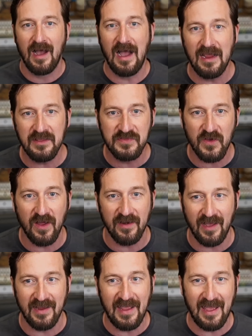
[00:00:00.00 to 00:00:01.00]
I thought
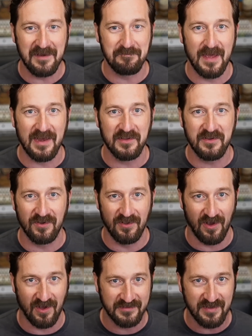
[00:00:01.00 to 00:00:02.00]
I had medical
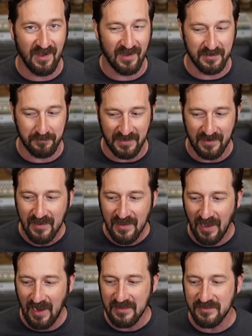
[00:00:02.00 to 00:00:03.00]
autonomy.
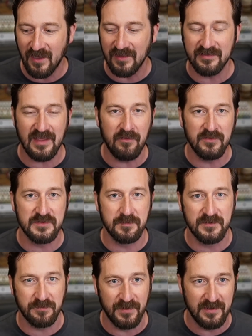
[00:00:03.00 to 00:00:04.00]
I thought that was
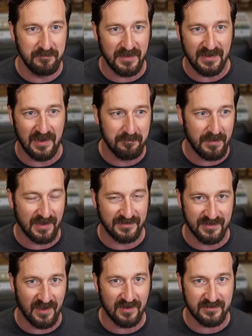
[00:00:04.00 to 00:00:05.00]
between me and my
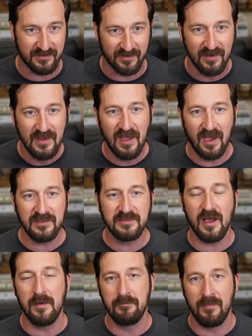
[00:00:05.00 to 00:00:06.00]
doctor. I
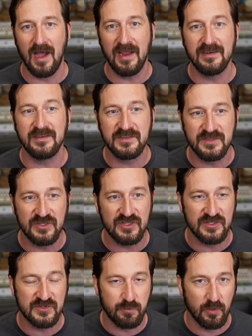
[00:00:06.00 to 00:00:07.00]
thought my
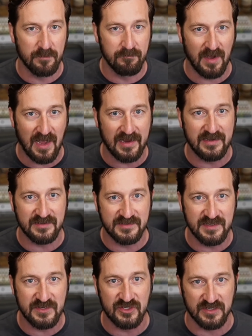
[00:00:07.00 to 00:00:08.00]
decisions were my
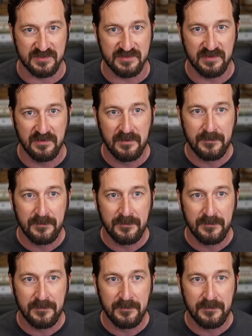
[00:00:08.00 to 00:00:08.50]
decisions.